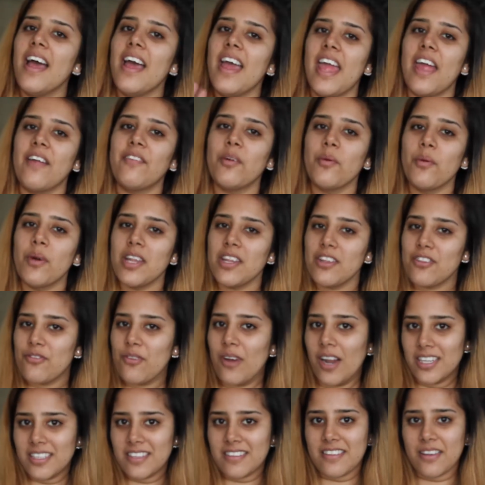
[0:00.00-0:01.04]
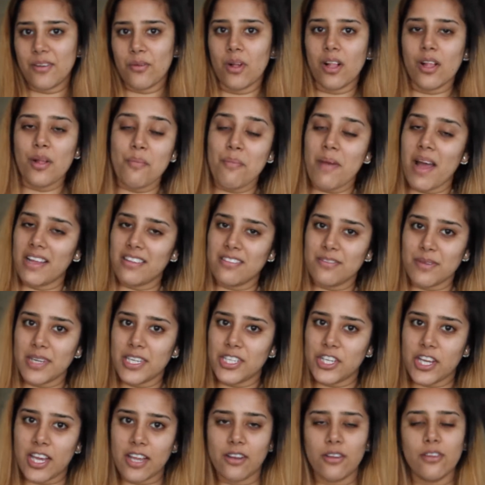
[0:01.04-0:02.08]
Hey everyone, it's RAJASIDEE. Welcome back to my
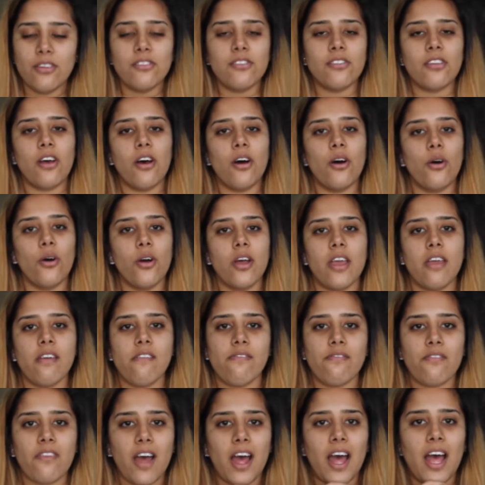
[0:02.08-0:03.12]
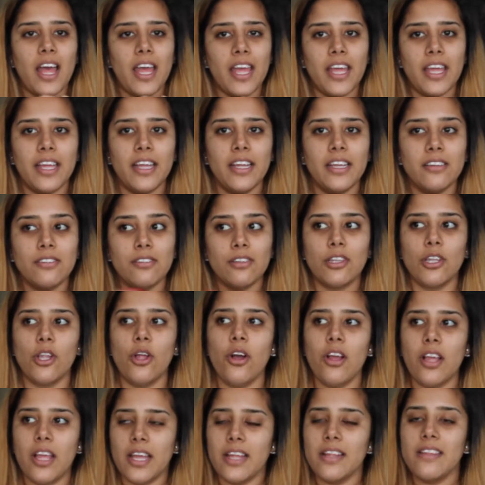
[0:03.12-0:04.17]
channel. So if I
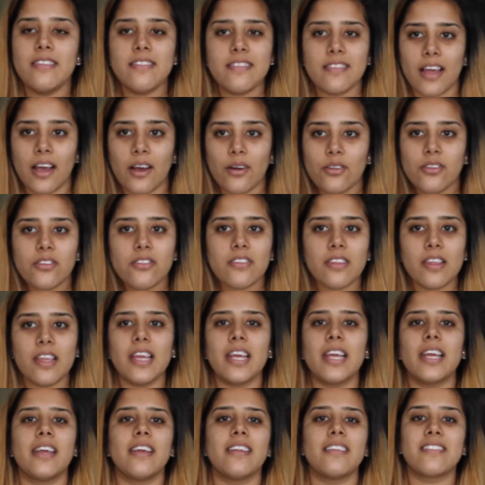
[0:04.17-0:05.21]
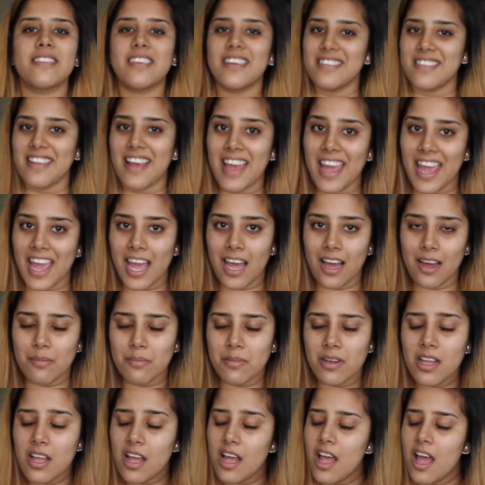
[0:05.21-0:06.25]
look and sound sick, it's because I
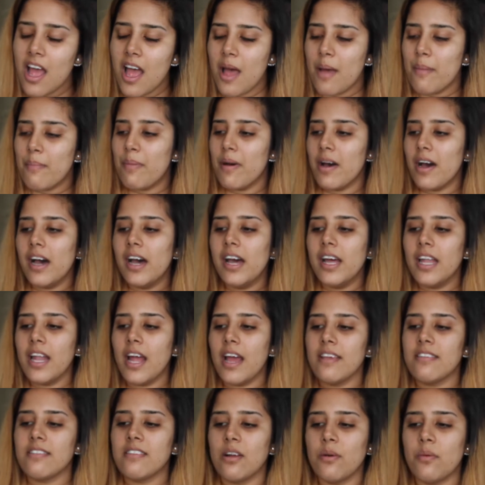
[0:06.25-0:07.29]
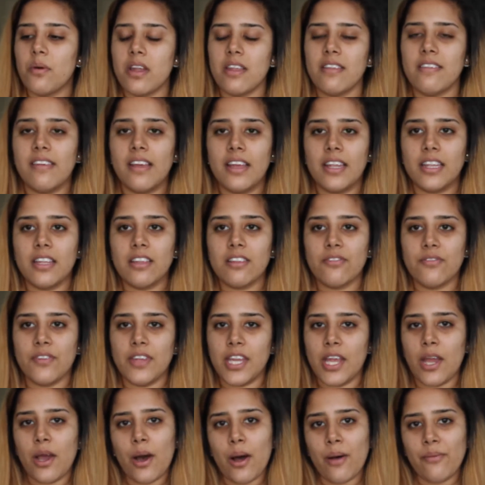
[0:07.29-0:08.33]
am, but I still wanted to get this
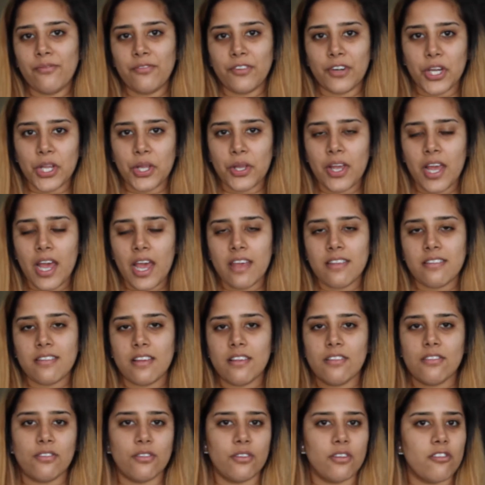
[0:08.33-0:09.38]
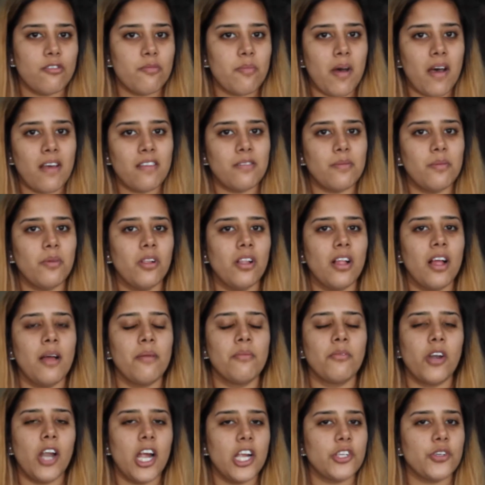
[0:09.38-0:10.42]
video up for you guys as soon as possible.
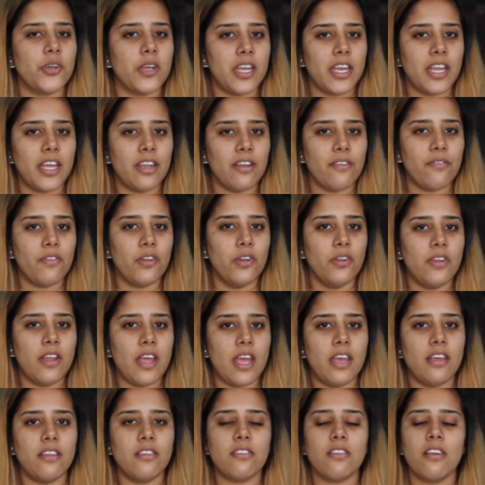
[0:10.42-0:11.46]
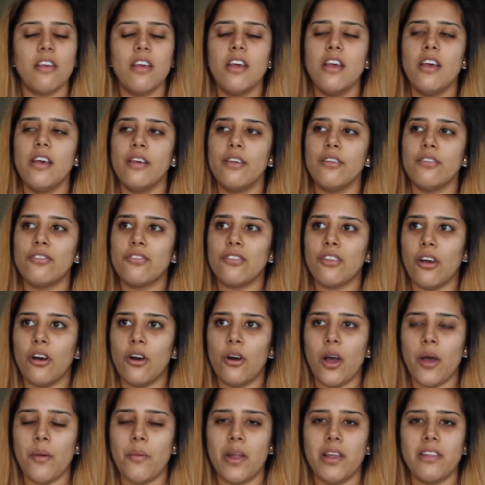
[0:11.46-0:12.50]
I'm graduating in a few days,
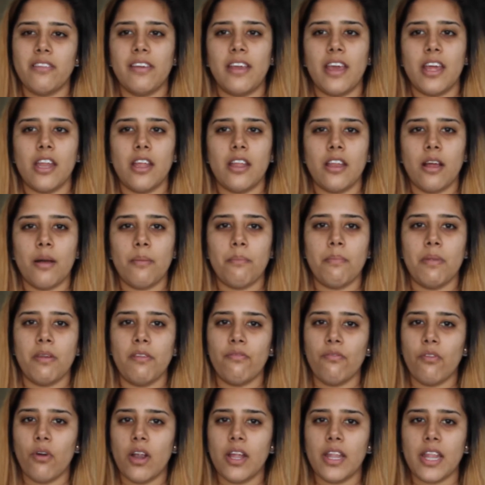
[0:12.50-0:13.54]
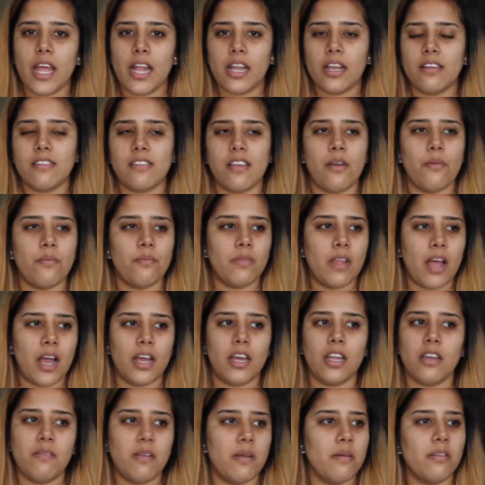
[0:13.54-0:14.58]
so I wanted to get it up before that because I'm not
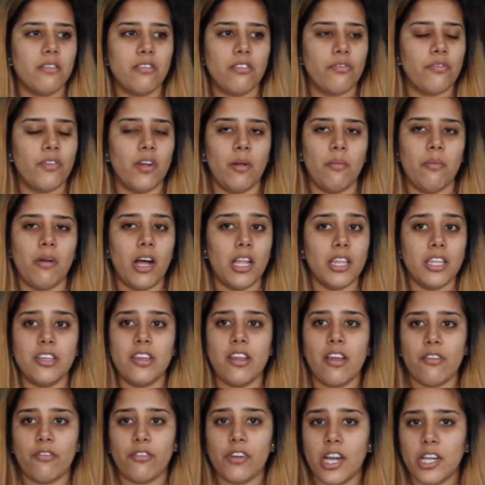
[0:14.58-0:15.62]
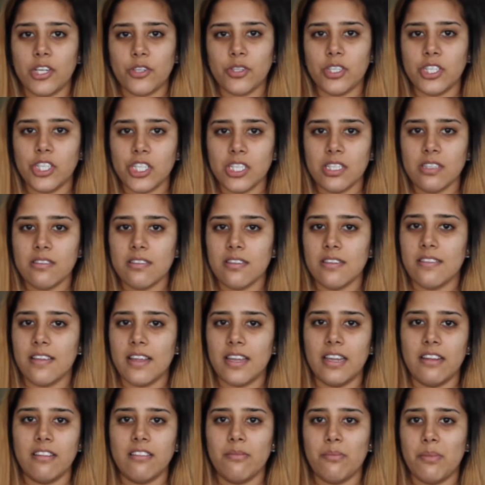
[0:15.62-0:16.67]
going to be able to film on the day of graduation since I
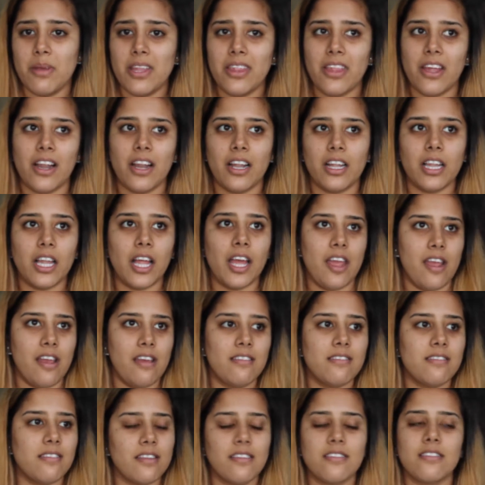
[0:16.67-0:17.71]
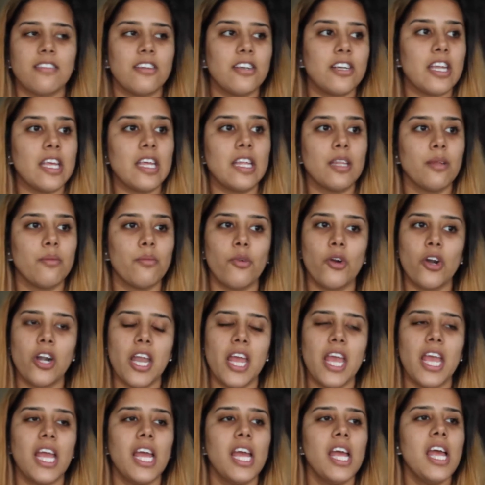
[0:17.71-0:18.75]
need to be there at like 6:30 in the
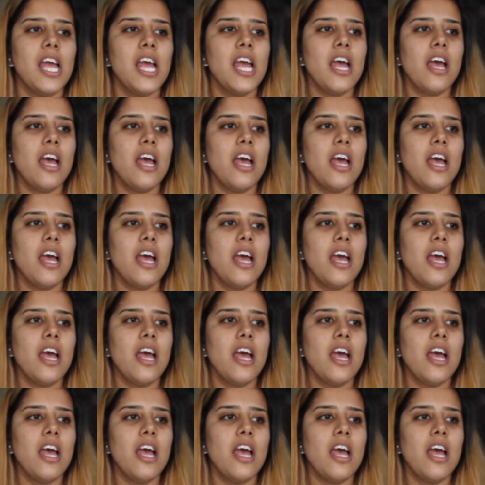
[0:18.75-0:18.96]
morning.